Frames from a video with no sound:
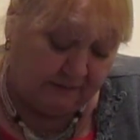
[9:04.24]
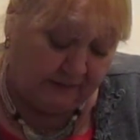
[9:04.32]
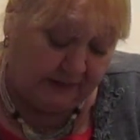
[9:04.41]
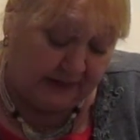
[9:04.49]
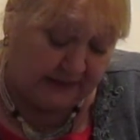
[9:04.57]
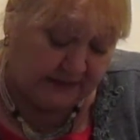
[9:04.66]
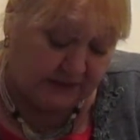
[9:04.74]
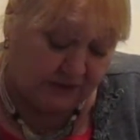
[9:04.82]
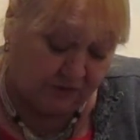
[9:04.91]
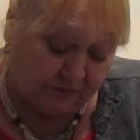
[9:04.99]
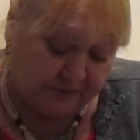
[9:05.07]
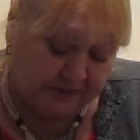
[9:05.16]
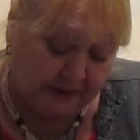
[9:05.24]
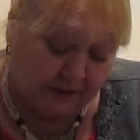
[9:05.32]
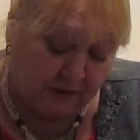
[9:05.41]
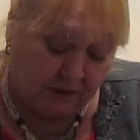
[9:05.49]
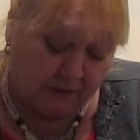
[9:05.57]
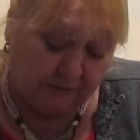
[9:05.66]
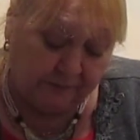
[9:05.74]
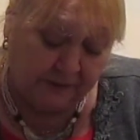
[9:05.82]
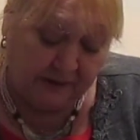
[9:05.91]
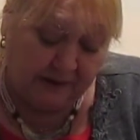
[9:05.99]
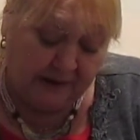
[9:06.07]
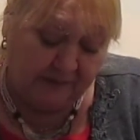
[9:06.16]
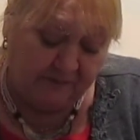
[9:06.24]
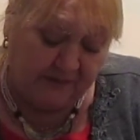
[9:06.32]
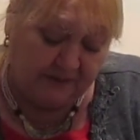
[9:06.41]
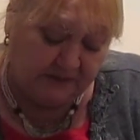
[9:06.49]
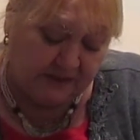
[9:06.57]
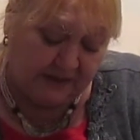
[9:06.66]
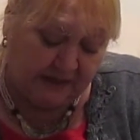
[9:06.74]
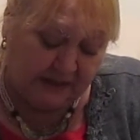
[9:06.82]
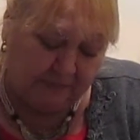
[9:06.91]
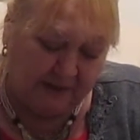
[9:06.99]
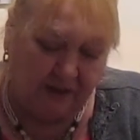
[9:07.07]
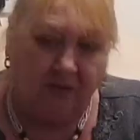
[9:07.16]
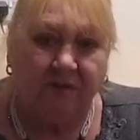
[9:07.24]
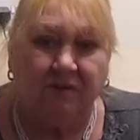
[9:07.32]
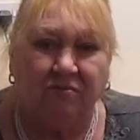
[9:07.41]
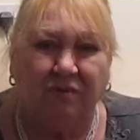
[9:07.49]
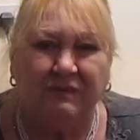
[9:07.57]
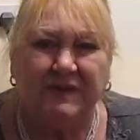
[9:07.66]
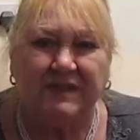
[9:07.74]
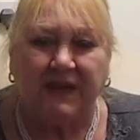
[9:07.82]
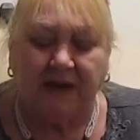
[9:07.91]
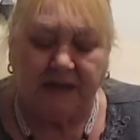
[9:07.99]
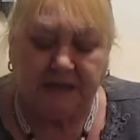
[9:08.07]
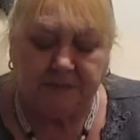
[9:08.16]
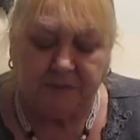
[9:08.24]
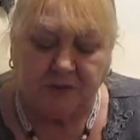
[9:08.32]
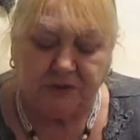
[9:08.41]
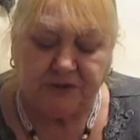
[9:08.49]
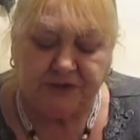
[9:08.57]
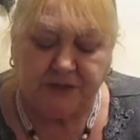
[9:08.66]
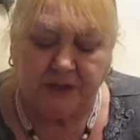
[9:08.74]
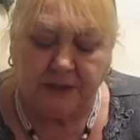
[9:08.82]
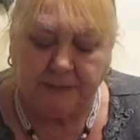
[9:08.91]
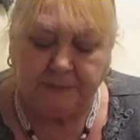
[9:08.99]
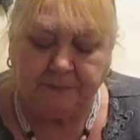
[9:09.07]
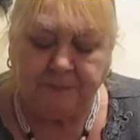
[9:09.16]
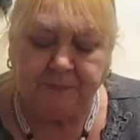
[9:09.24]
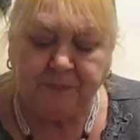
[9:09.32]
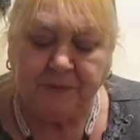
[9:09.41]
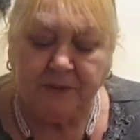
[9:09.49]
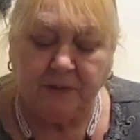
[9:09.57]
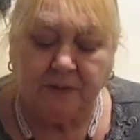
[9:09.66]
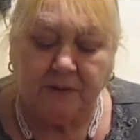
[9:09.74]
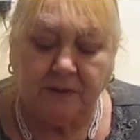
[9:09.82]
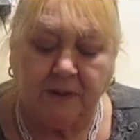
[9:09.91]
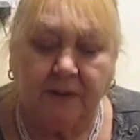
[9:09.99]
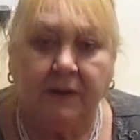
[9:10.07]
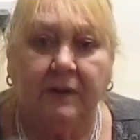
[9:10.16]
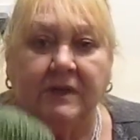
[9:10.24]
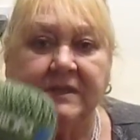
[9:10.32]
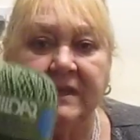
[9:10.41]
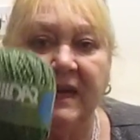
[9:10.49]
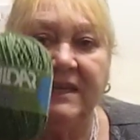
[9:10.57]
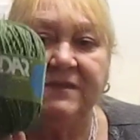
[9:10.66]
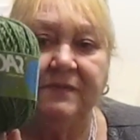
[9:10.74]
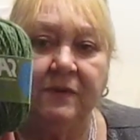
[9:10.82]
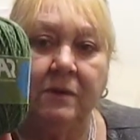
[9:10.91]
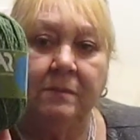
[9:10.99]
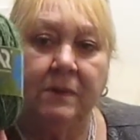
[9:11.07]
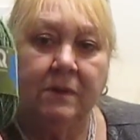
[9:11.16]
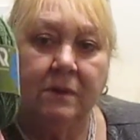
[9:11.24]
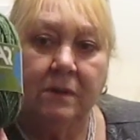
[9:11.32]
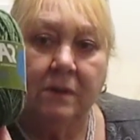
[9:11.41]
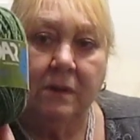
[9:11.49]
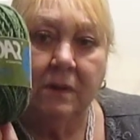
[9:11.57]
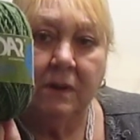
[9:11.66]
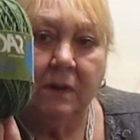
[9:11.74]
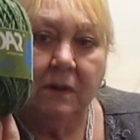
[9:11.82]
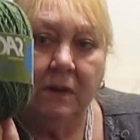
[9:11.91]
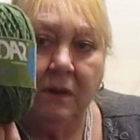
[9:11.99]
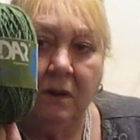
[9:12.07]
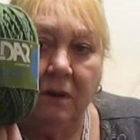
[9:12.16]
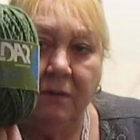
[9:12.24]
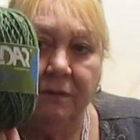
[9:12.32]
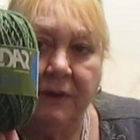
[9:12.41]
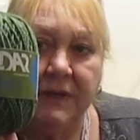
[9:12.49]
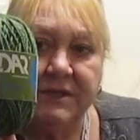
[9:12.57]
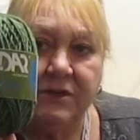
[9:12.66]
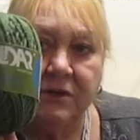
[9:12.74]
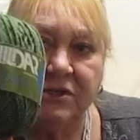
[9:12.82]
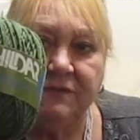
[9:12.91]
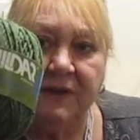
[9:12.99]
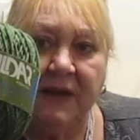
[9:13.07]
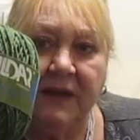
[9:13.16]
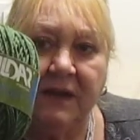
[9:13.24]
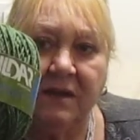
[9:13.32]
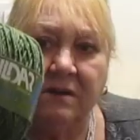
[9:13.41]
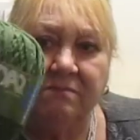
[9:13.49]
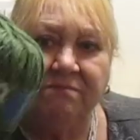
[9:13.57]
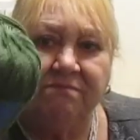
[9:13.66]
Yes, it's 100% cotton. It feels a little bit on the rough side, but you know, it's a nice firm cotton in sort of like a,